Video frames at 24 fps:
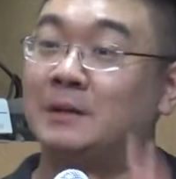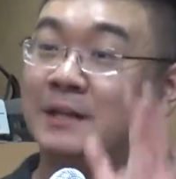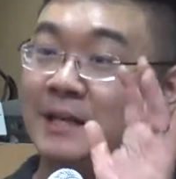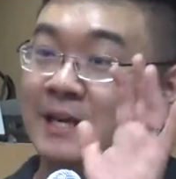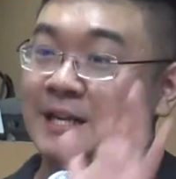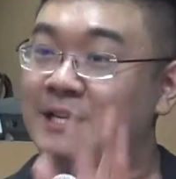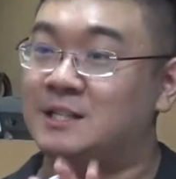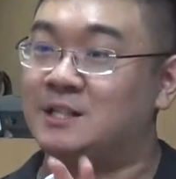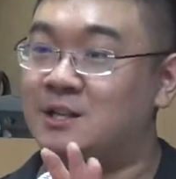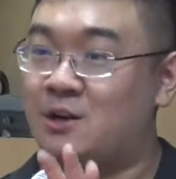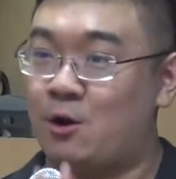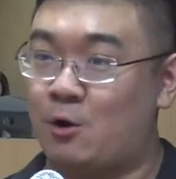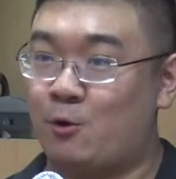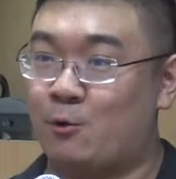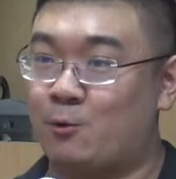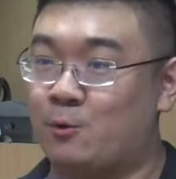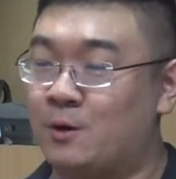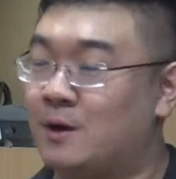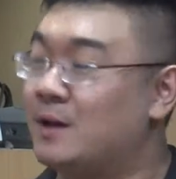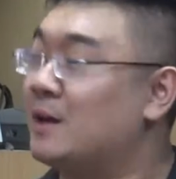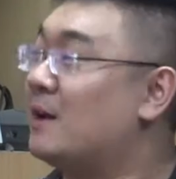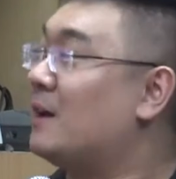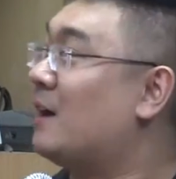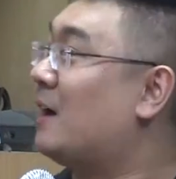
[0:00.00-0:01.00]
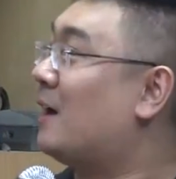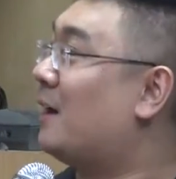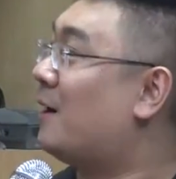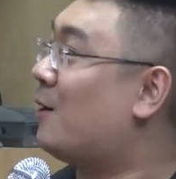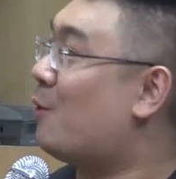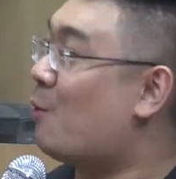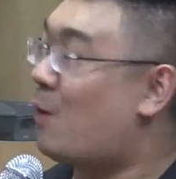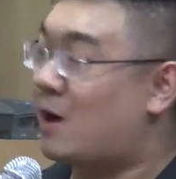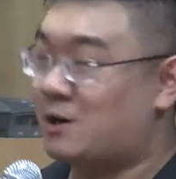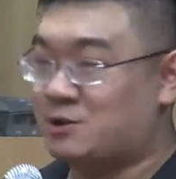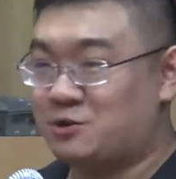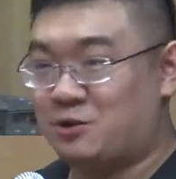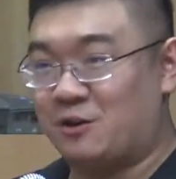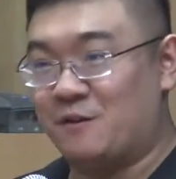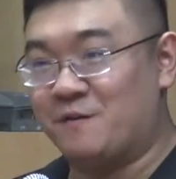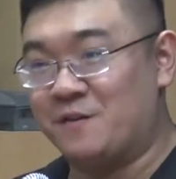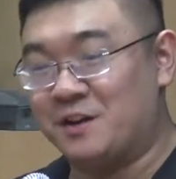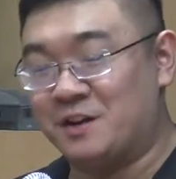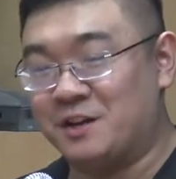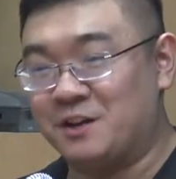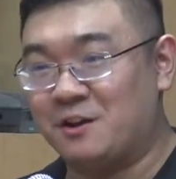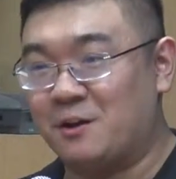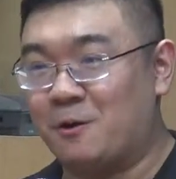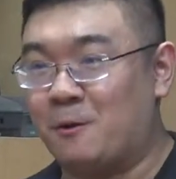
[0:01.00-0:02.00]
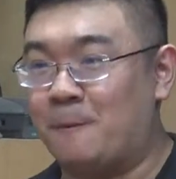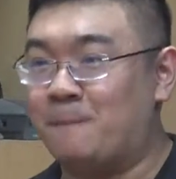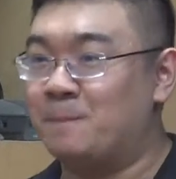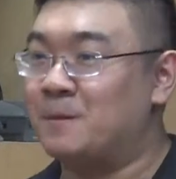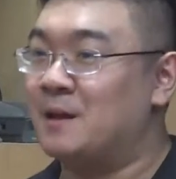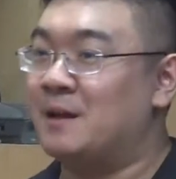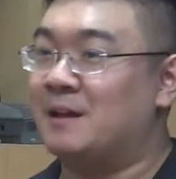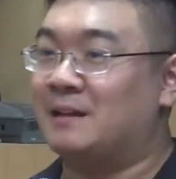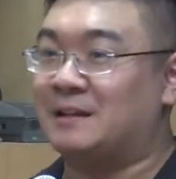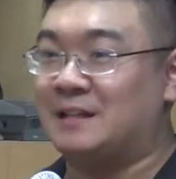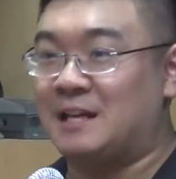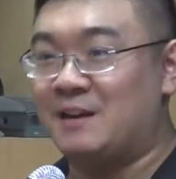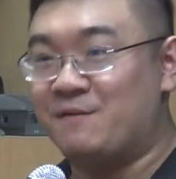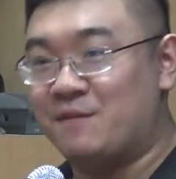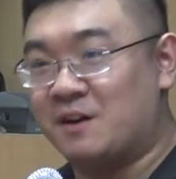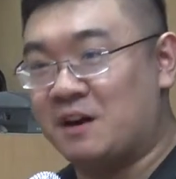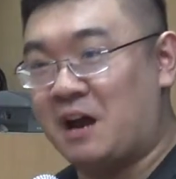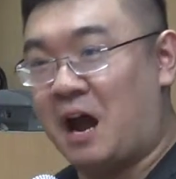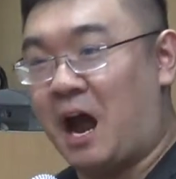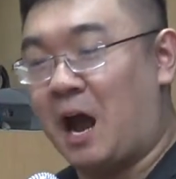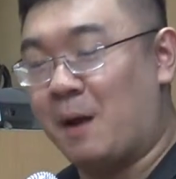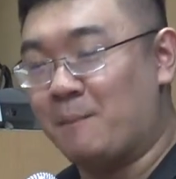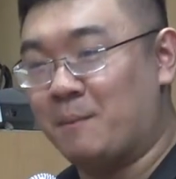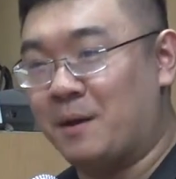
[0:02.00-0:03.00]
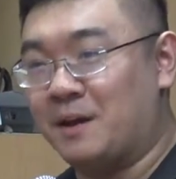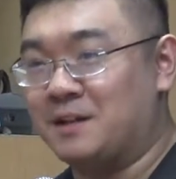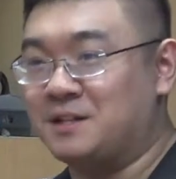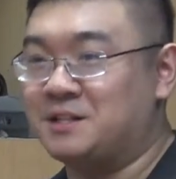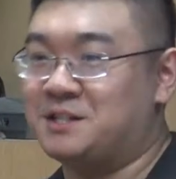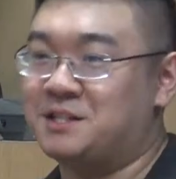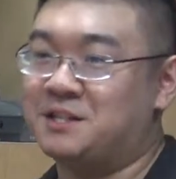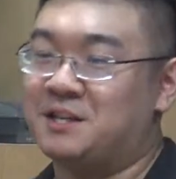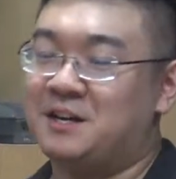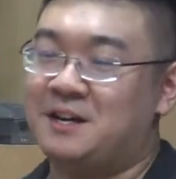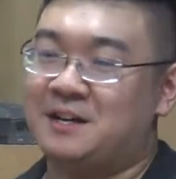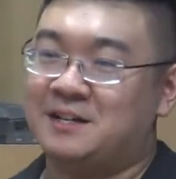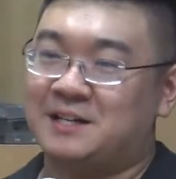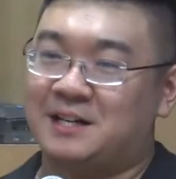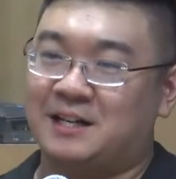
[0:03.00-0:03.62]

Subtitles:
Please go watch her video, leave a comment,